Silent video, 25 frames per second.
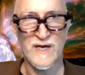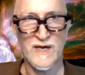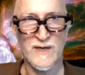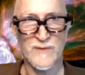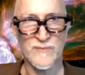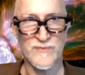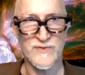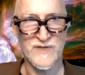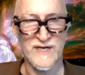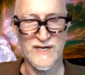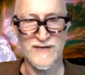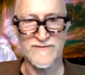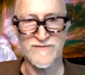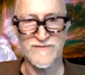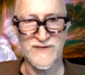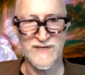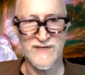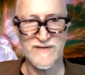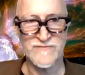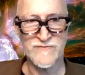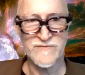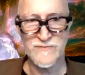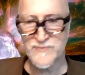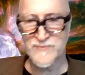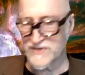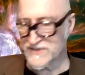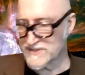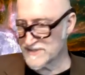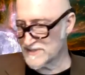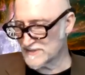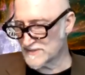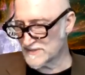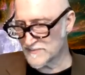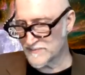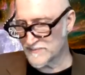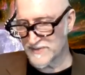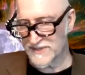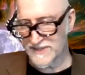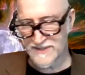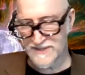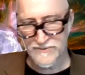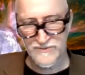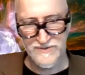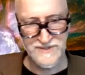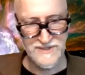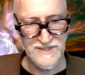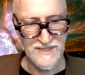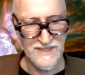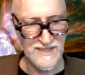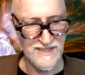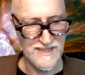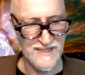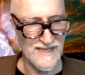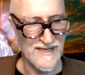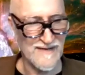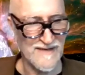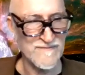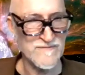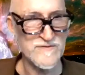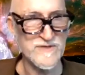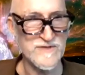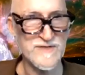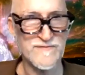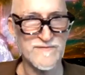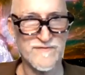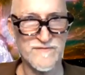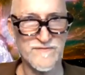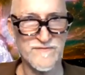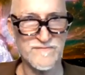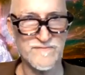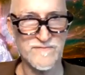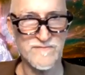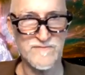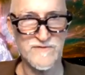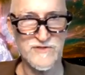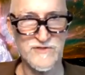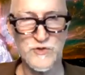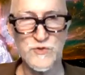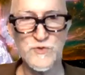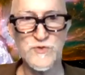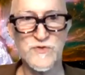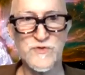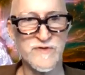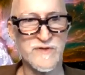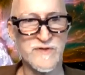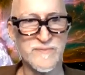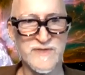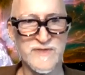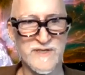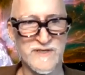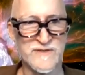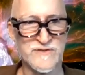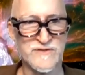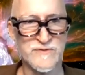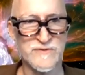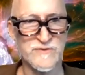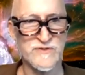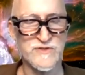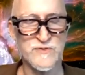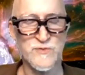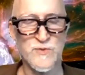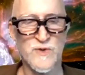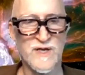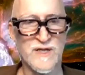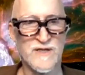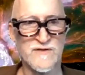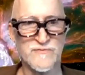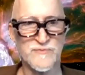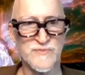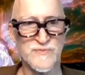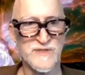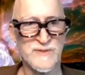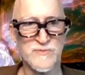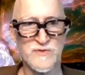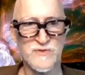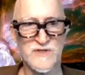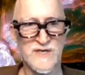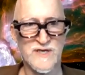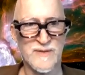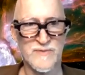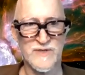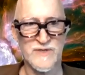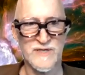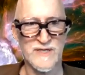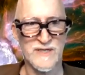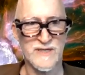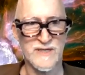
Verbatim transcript: up, and I never participated. It was like every two, three minutes, there was 12 people coming